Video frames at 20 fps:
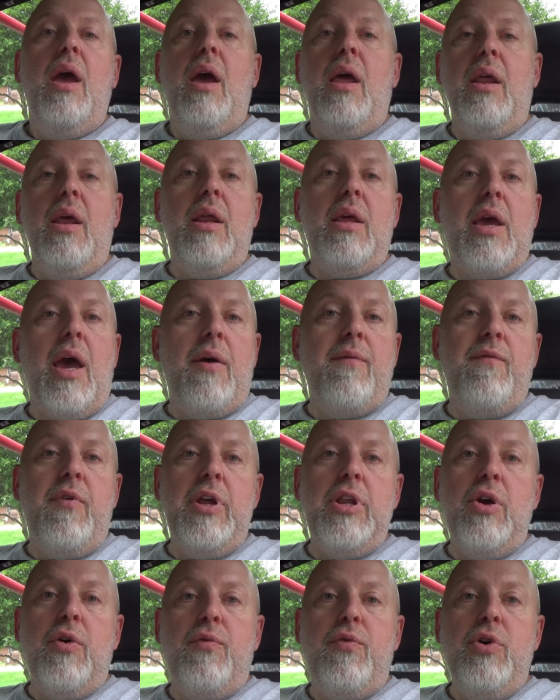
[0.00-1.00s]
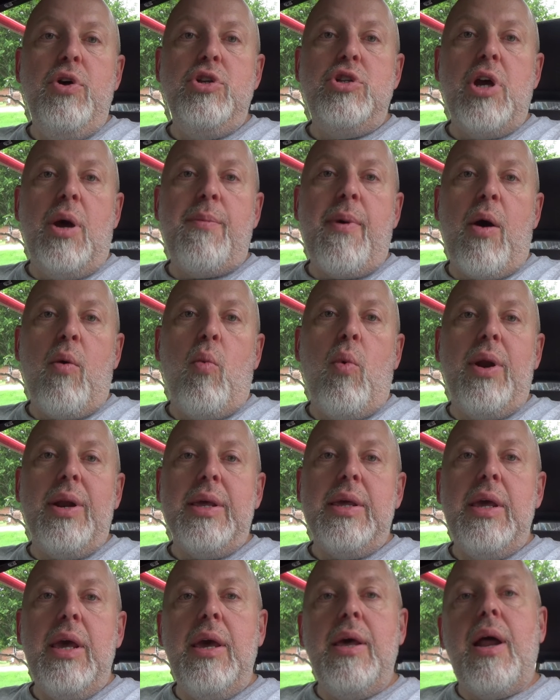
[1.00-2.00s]
And any kind of video footage I might want to
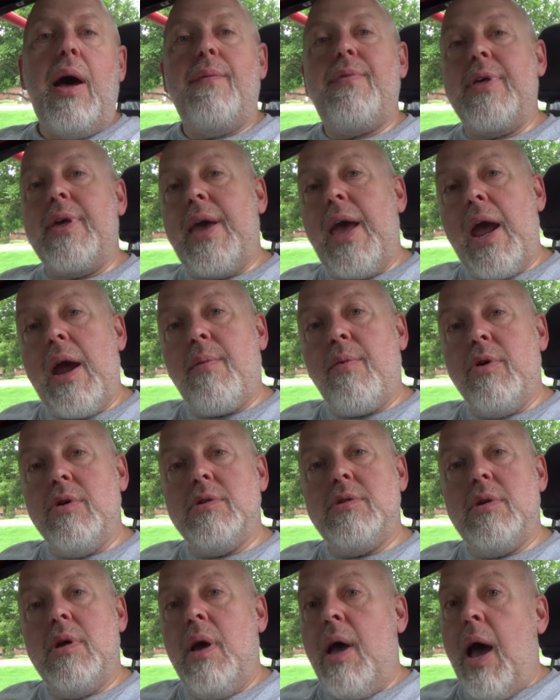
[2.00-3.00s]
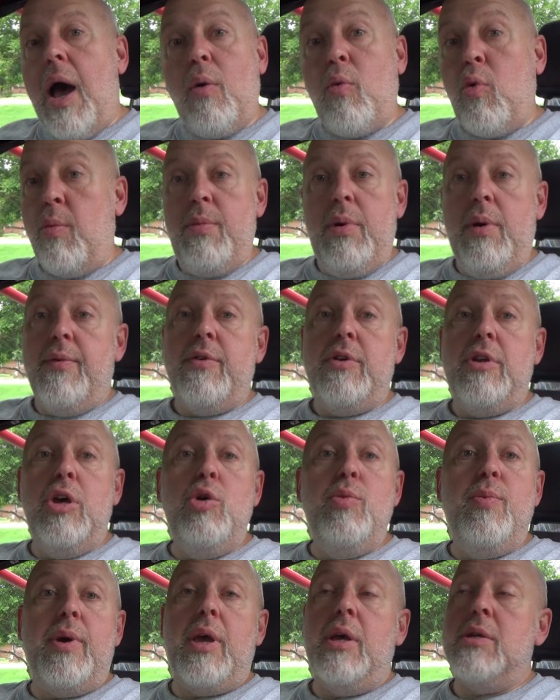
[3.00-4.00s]
get off the cameras, I won't be able to
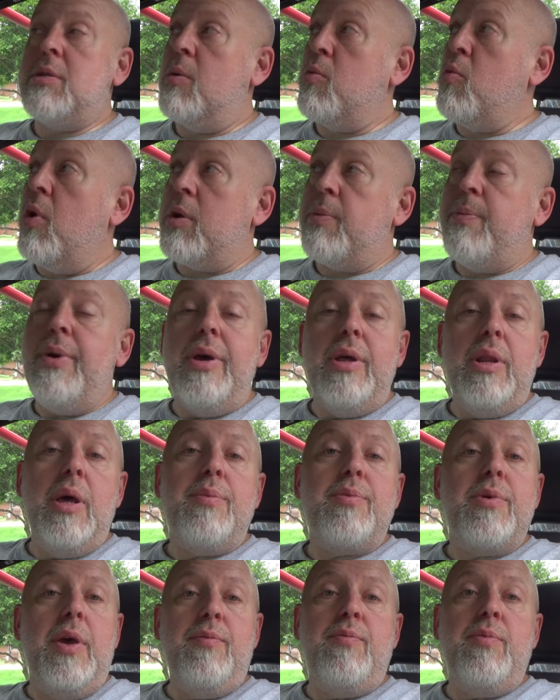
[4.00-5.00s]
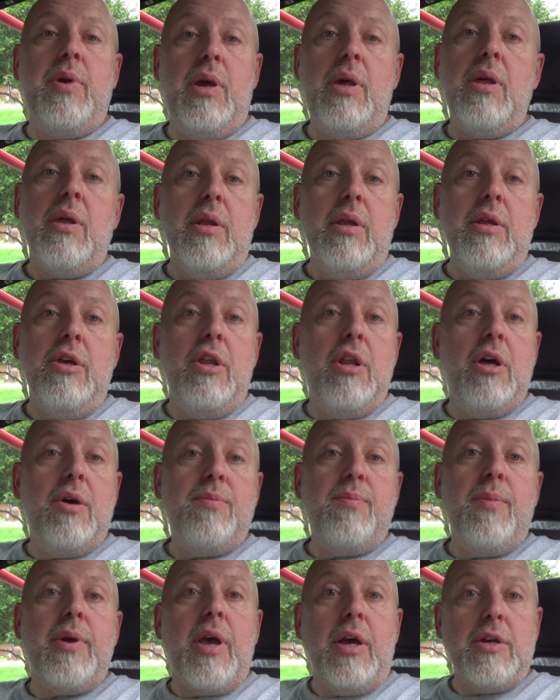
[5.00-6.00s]
do because I'm going to put it up, keep from killing it, you know,
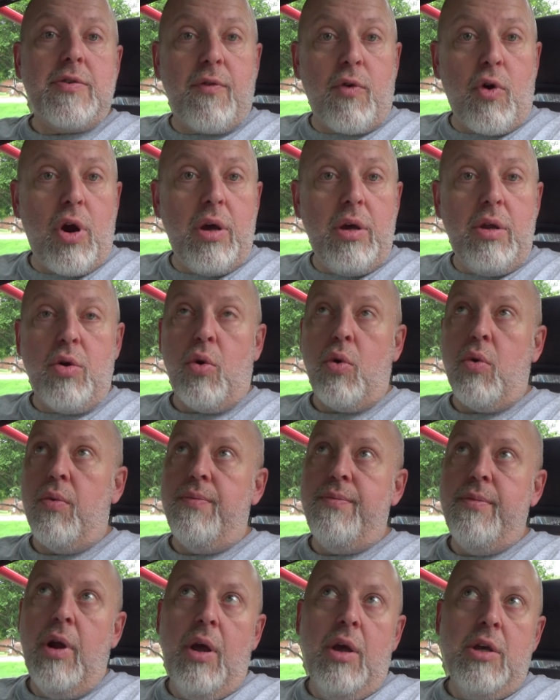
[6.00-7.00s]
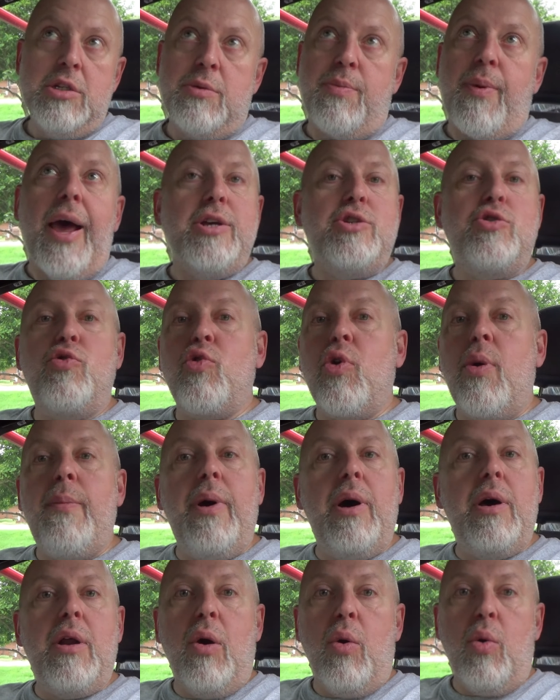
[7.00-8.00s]
because of rain or splashing through a
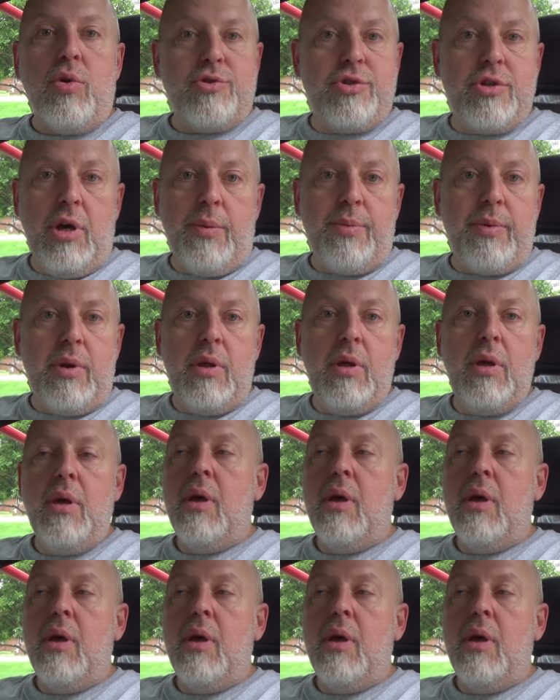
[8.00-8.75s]
mud hole or something.